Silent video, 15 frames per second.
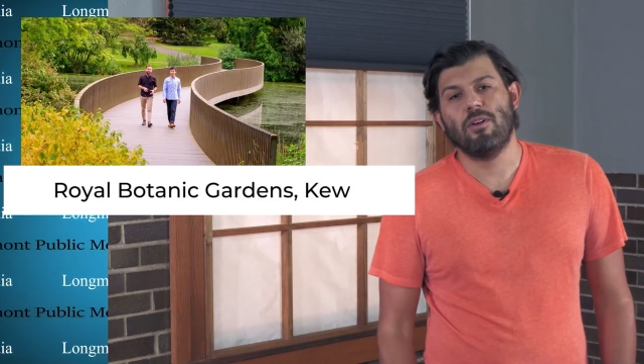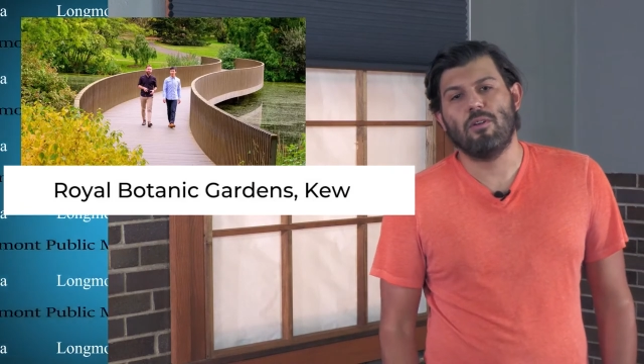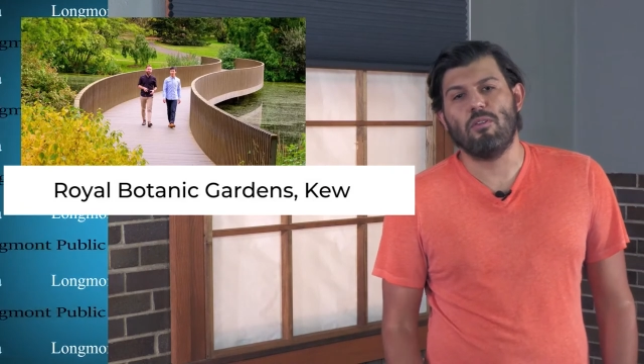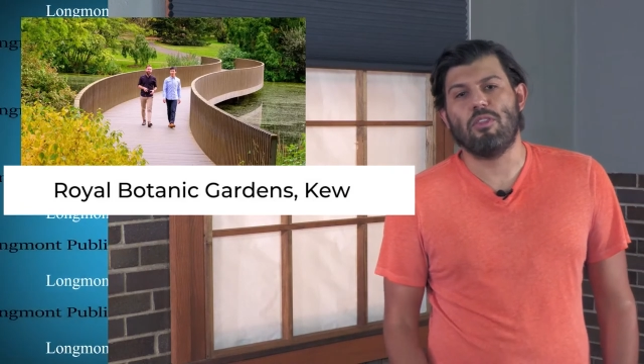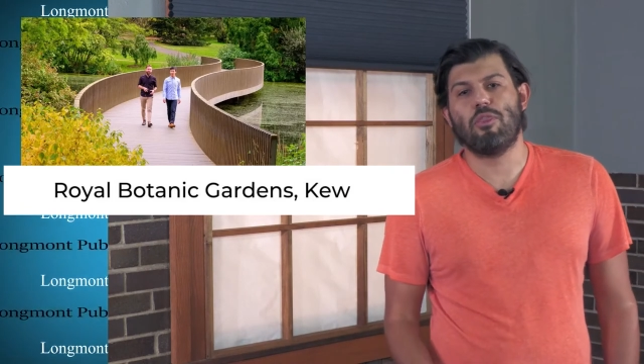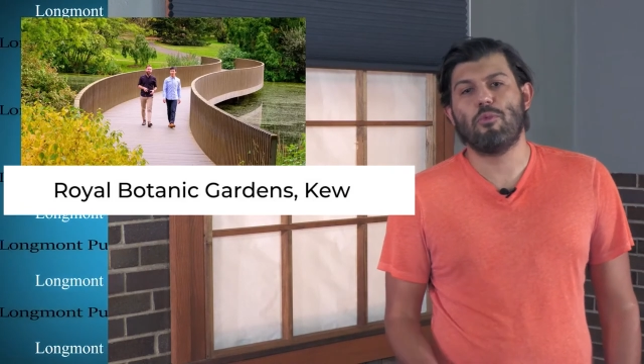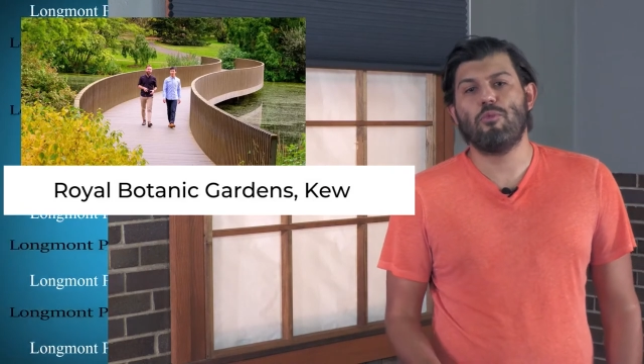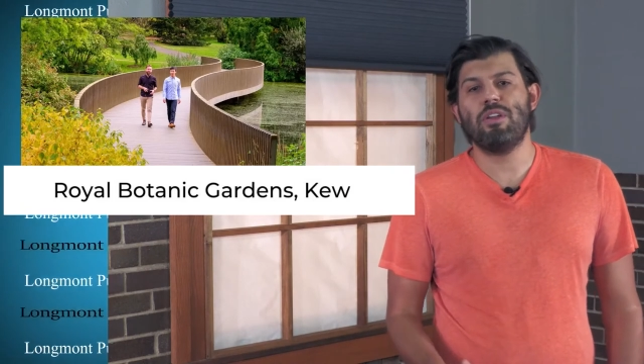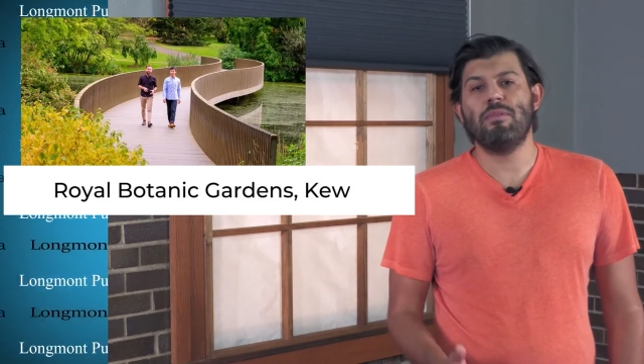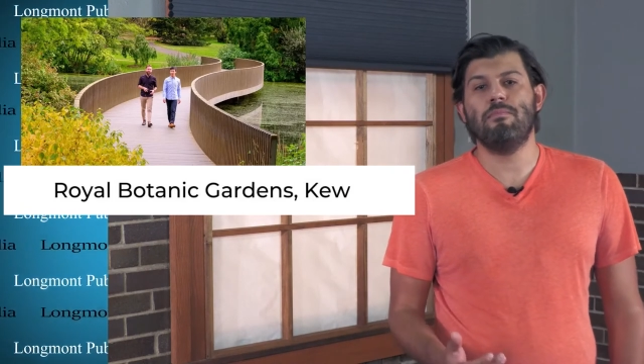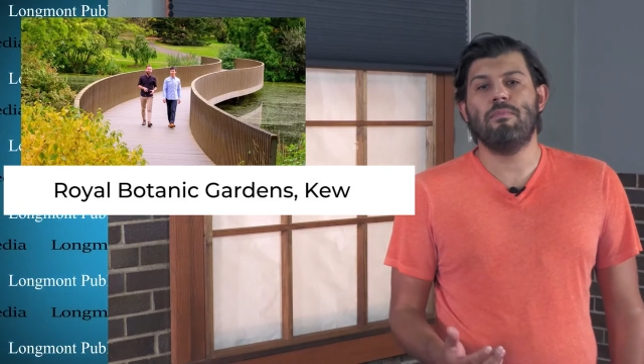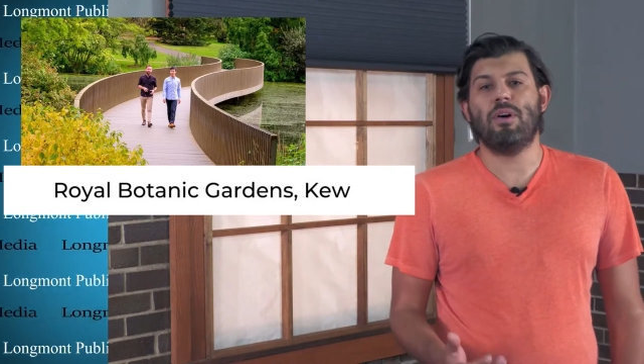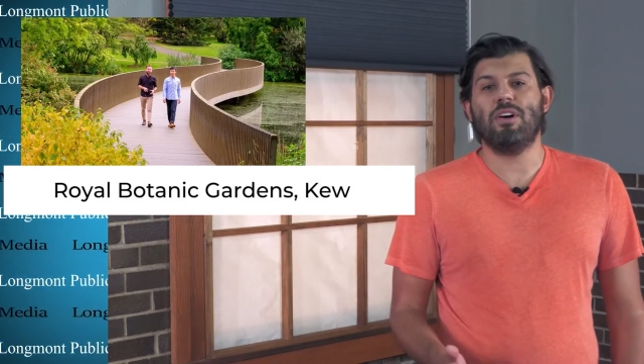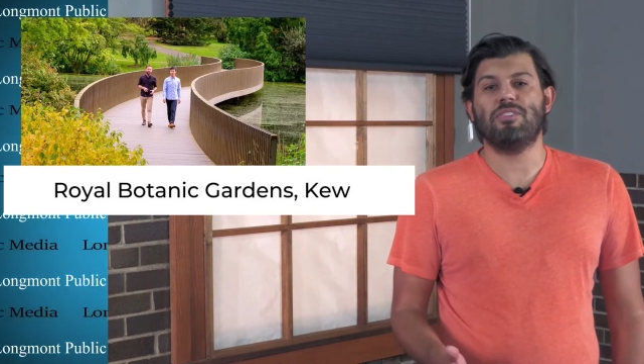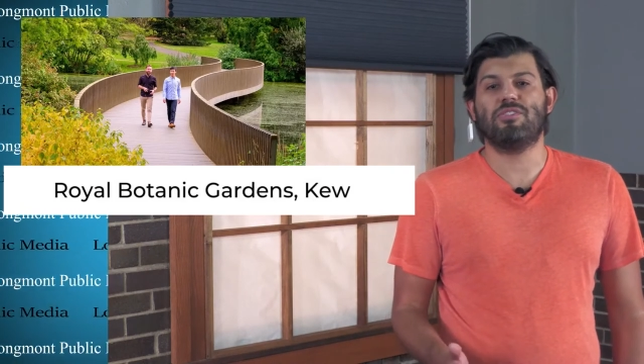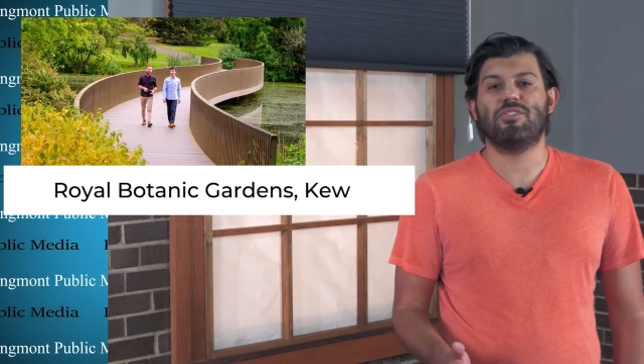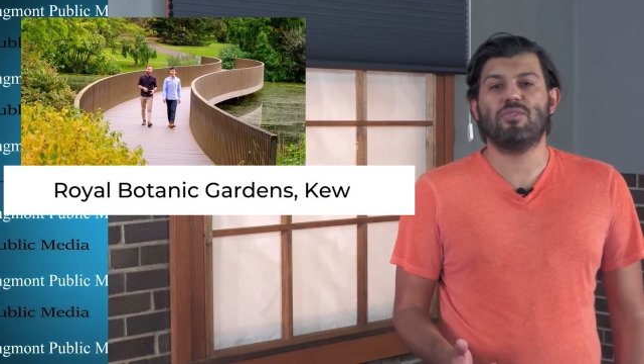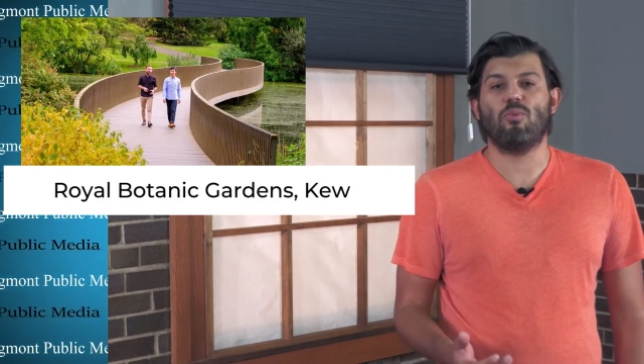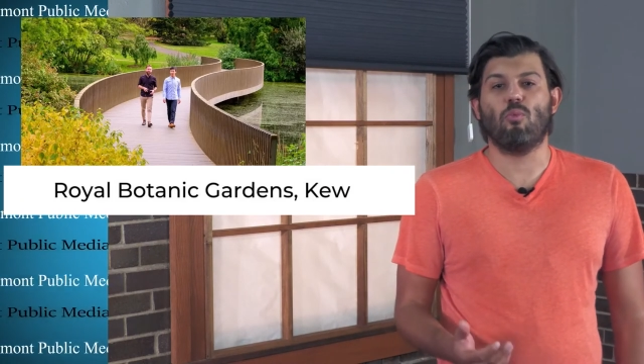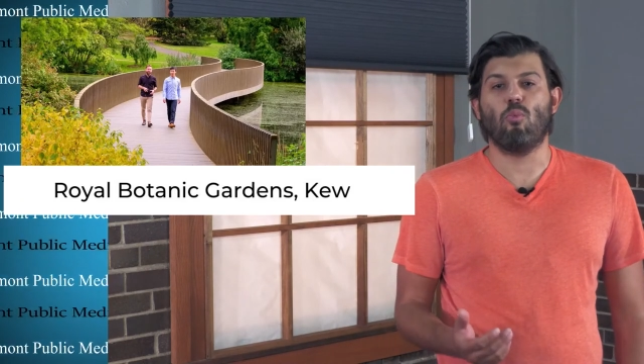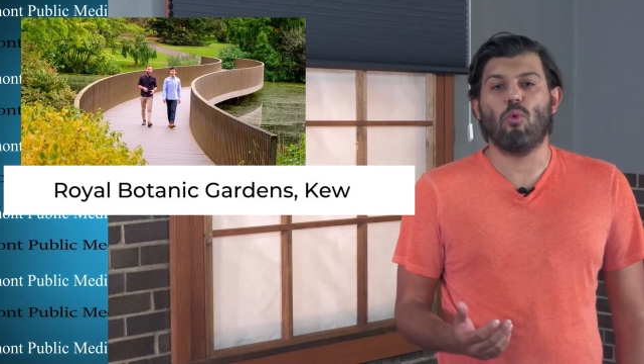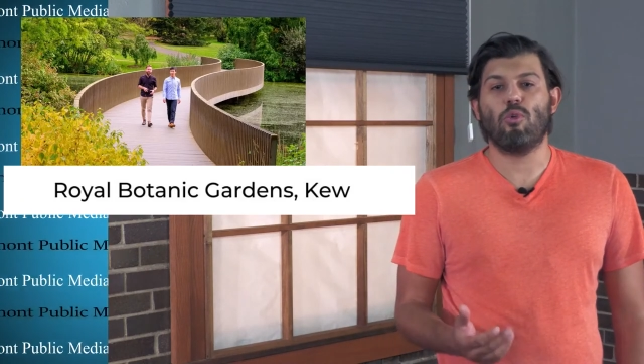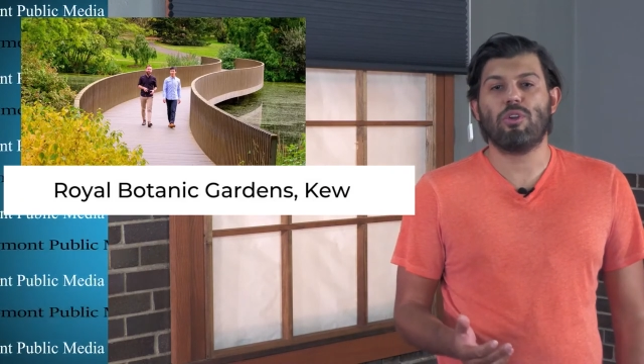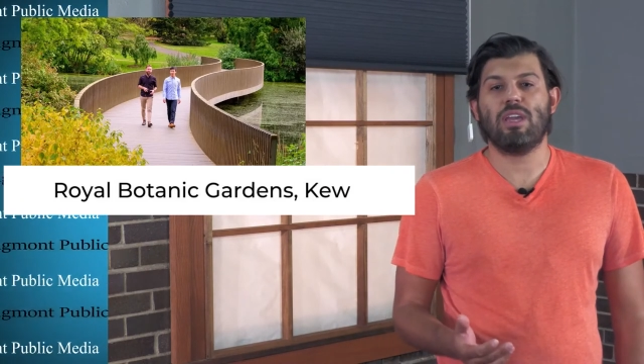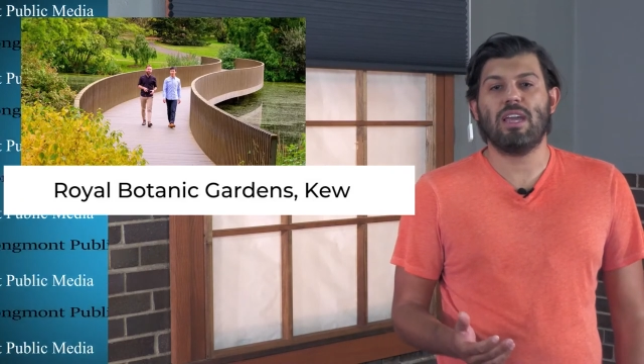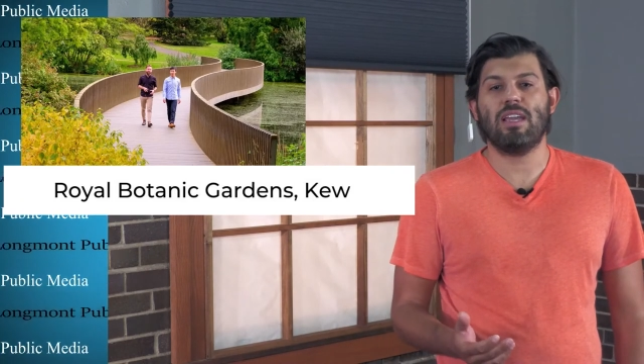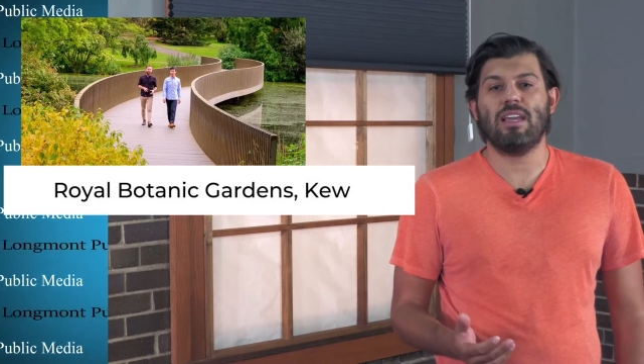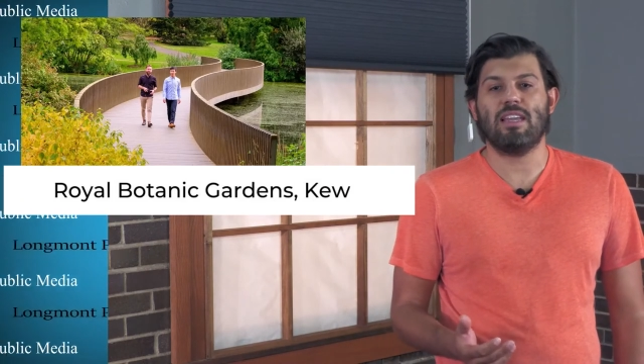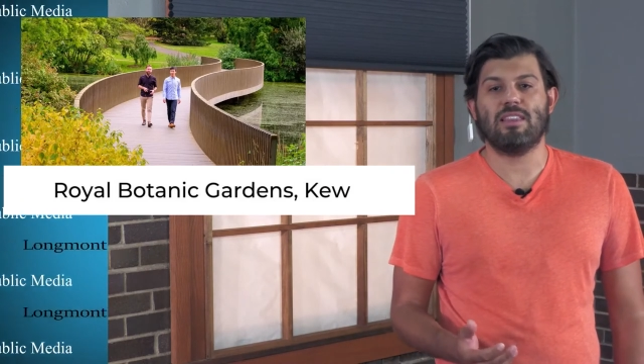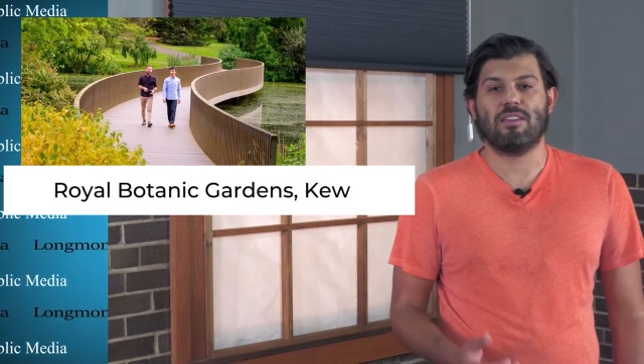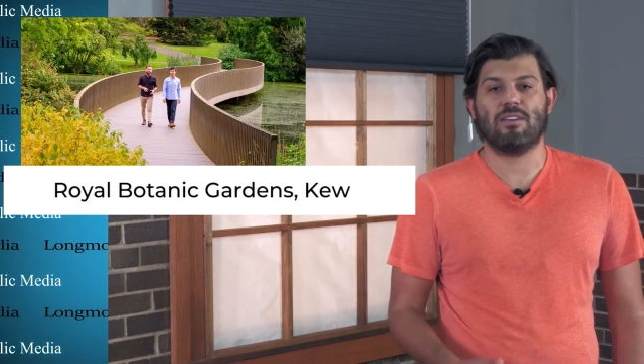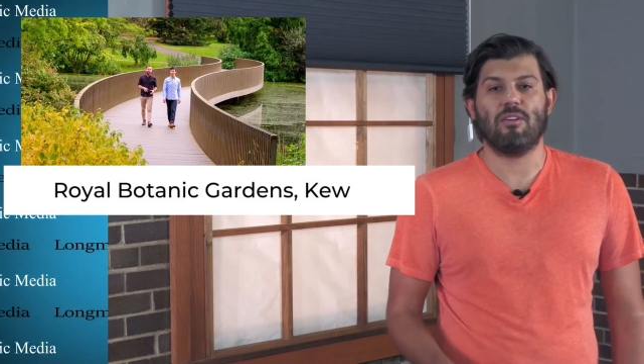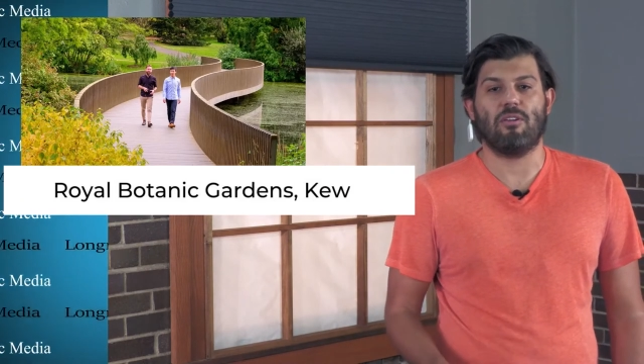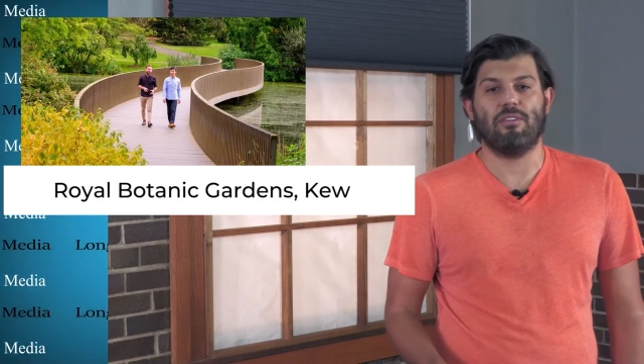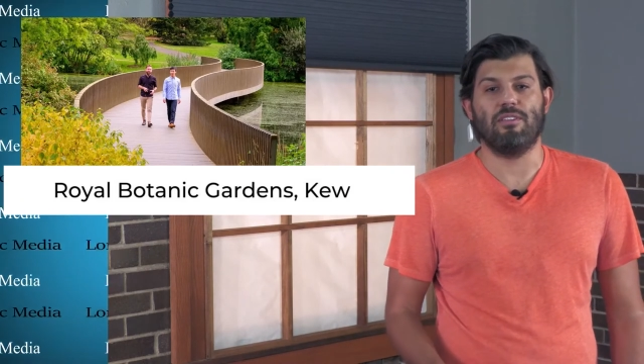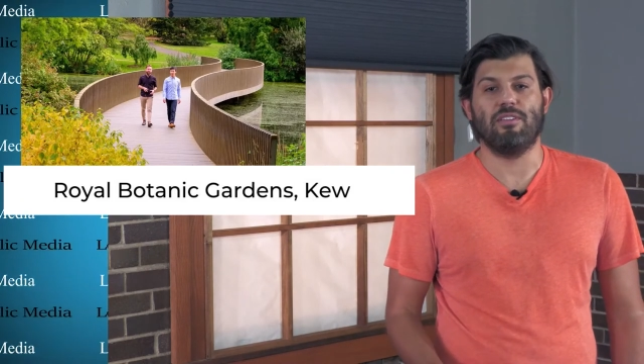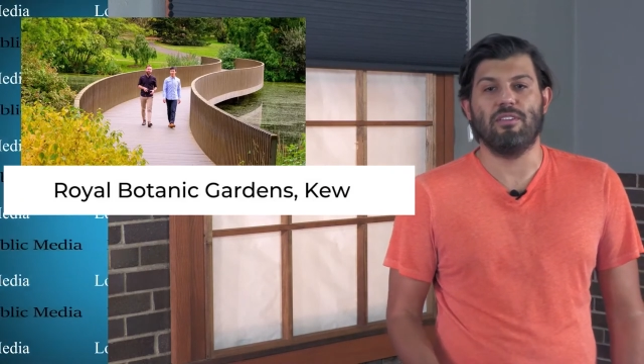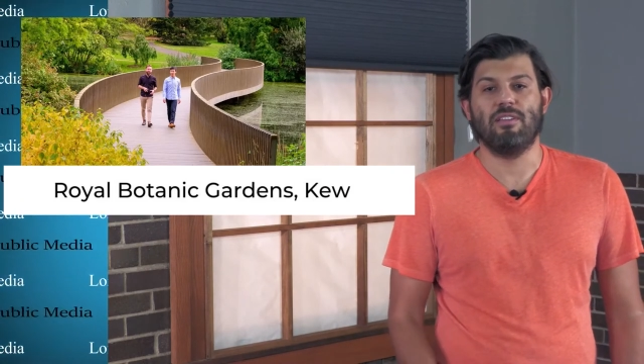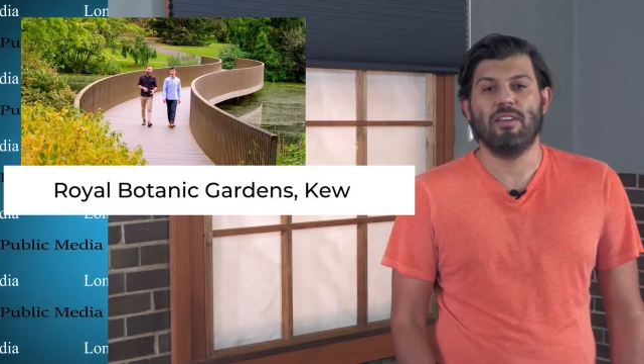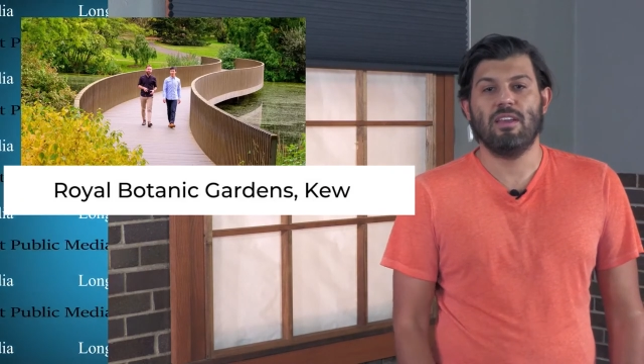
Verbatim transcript: her three months working in the garden,